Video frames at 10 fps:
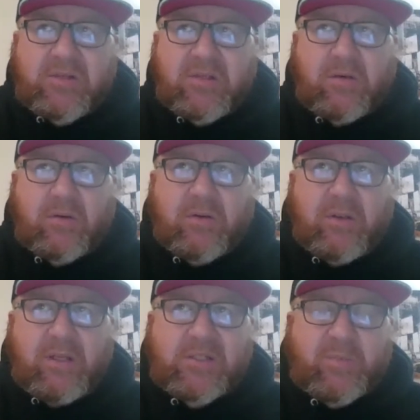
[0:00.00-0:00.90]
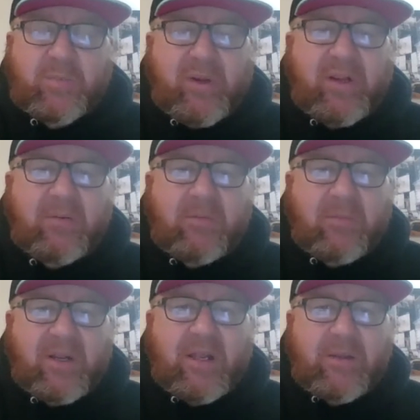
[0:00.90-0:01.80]
So in spring,
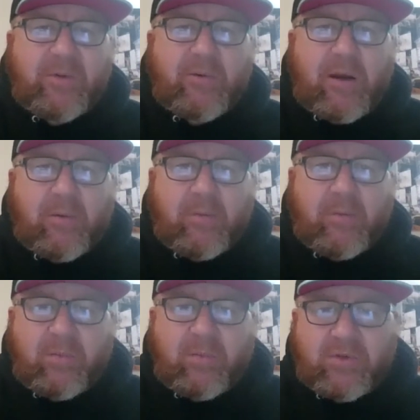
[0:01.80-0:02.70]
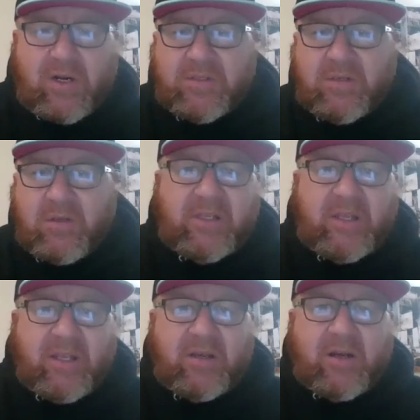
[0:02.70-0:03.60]
my debut album drops. It's
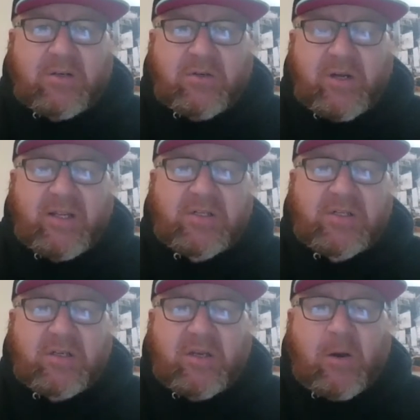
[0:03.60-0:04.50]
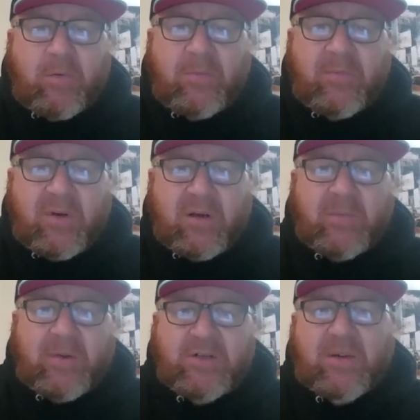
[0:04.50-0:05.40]
the Indoctrination album.
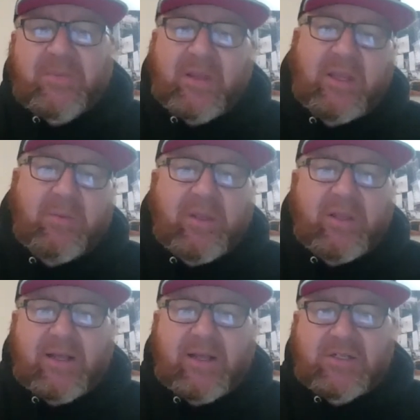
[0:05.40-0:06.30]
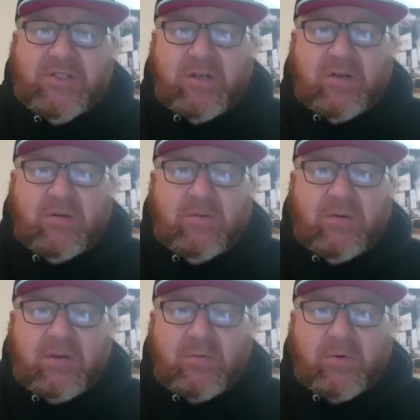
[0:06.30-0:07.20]
Um, I dropped the E P last year.
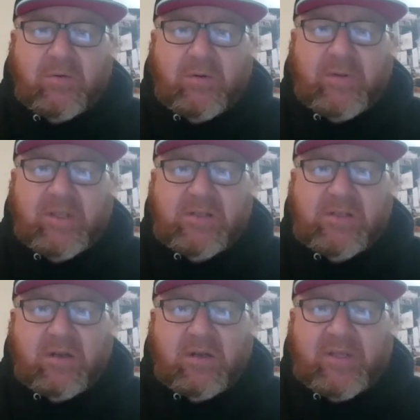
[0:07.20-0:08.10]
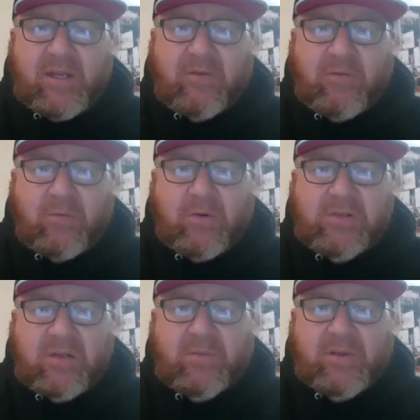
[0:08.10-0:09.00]
We can talk about that if you
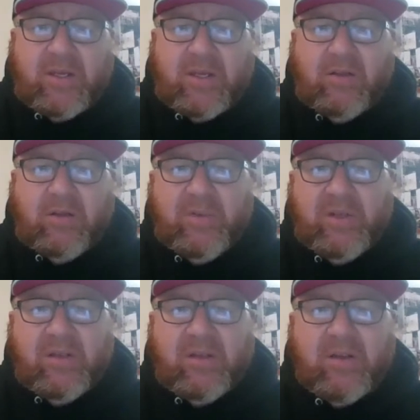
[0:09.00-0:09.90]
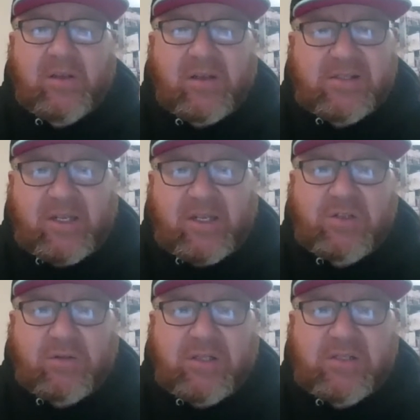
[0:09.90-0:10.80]
want to talk about that a little bit, because I
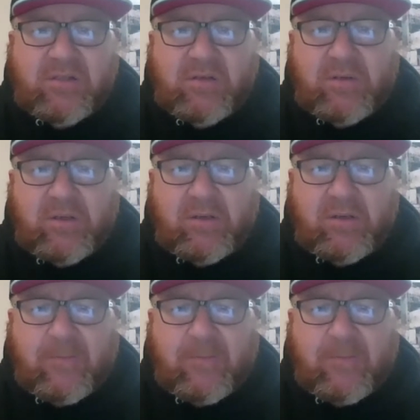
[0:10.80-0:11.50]
guess you listened to it.